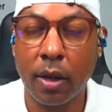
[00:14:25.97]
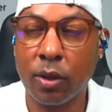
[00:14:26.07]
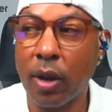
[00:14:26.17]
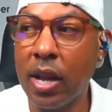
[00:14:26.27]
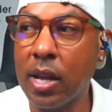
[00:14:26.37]

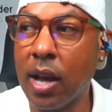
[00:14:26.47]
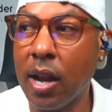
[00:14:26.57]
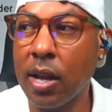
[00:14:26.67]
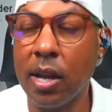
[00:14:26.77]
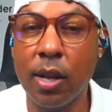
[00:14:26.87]
So any
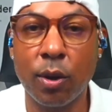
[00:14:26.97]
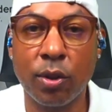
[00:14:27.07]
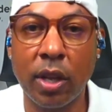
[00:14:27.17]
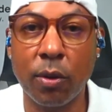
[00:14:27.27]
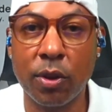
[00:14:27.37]
kind of
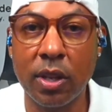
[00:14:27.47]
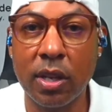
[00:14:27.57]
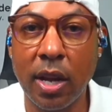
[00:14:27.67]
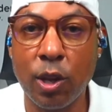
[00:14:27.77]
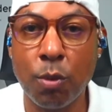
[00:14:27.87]

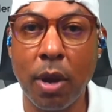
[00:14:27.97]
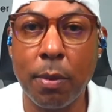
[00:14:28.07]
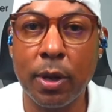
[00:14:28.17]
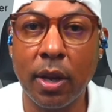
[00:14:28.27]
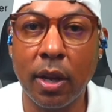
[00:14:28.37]
idiosyncrasies that you may
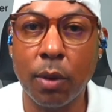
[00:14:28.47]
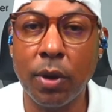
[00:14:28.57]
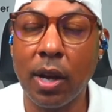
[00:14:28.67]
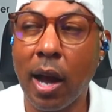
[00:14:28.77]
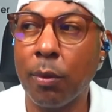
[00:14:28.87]
be dealing
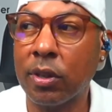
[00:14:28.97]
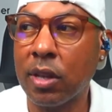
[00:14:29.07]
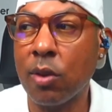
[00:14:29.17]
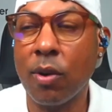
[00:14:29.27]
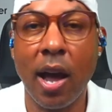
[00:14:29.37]
with, I would
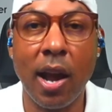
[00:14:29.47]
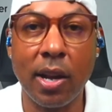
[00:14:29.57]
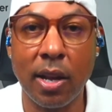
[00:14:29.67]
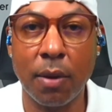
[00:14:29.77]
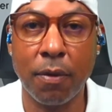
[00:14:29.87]
say you got to
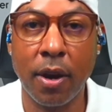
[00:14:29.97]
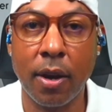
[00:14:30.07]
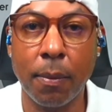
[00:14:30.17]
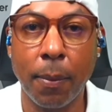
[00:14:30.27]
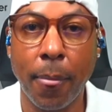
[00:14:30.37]

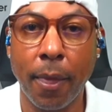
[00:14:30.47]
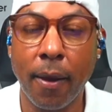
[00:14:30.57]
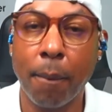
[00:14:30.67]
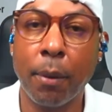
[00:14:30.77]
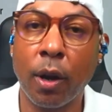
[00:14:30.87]
identify them,
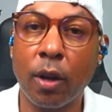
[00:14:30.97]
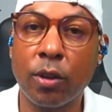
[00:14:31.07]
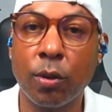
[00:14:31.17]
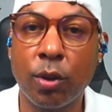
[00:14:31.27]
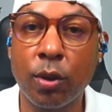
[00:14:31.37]
but
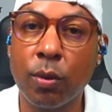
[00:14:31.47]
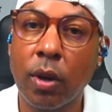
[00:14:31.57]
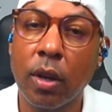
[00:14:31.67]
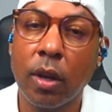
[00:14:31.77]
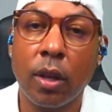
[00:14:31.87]
also too,
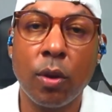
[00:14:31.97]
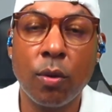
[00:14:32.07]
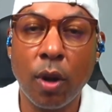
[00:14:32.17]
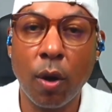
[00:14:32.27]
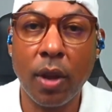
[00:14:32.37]
you
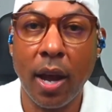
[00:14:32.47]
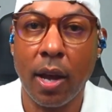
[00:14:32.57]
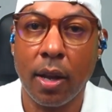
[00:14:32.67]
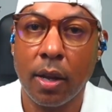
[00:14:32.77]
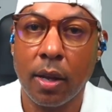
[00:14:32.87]
know
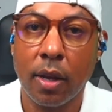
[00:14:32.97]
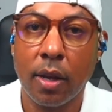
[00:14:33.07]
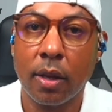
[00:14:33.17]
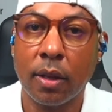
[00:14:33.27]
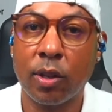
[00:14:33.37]
that
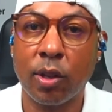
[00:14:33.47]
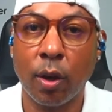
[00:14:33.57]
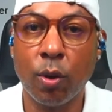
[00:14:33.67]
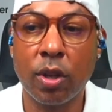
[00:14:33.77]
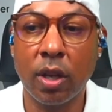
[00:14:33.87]
the
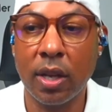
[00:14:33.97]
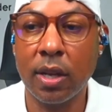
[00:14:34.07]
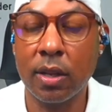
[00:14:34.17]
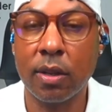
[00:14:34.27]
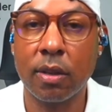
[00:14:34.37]
solution
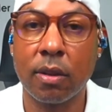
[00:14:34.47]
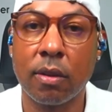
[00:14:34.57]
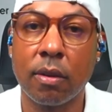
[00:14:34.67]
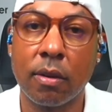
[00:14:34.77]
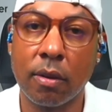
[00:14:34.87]
is
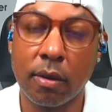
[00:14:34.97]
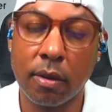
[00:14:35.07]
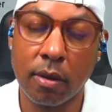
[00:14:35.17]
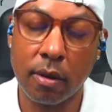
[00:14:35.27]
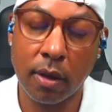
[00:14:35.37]

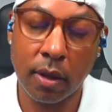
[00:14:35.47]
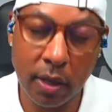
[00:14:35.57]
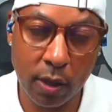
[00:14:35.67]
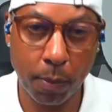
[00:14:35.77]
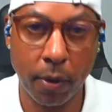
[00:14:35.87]

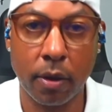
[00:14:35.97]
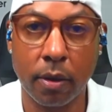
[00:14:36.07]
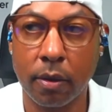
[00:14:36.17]
discipline.